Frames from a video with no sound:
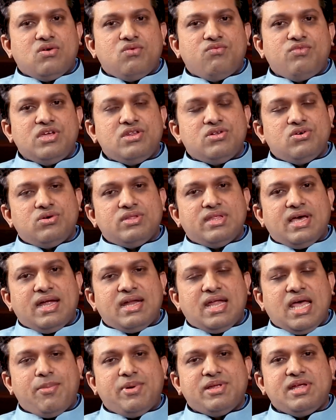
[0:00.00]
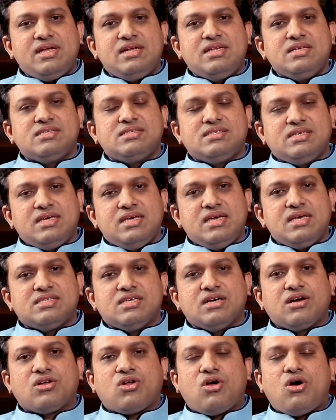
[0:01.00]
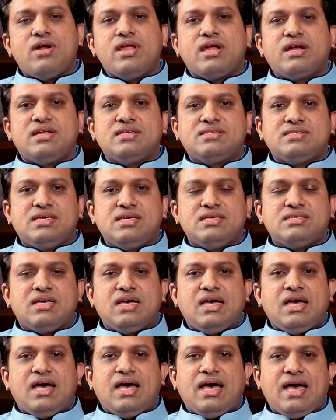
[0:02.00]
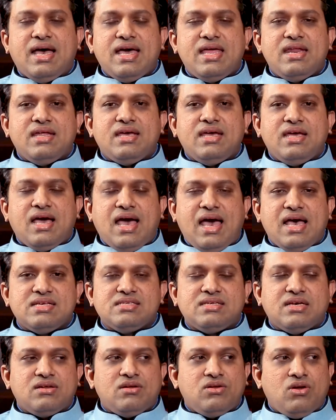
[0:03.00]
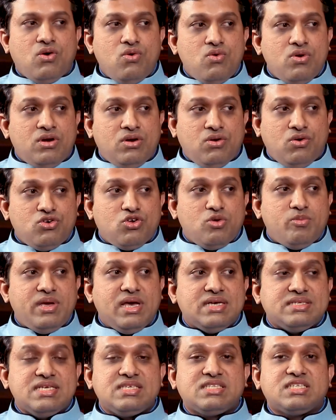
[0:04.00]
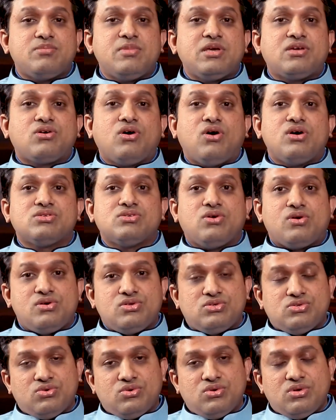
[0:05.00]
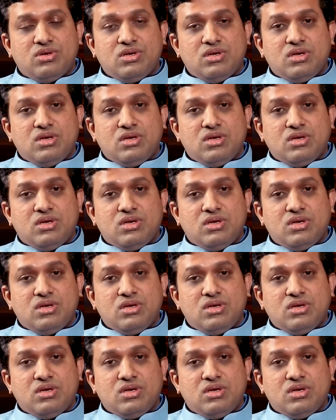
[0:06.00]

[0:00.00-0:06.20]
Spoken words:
We know that hepatitis C is a chronic disease and has now known to be a systemic cause also.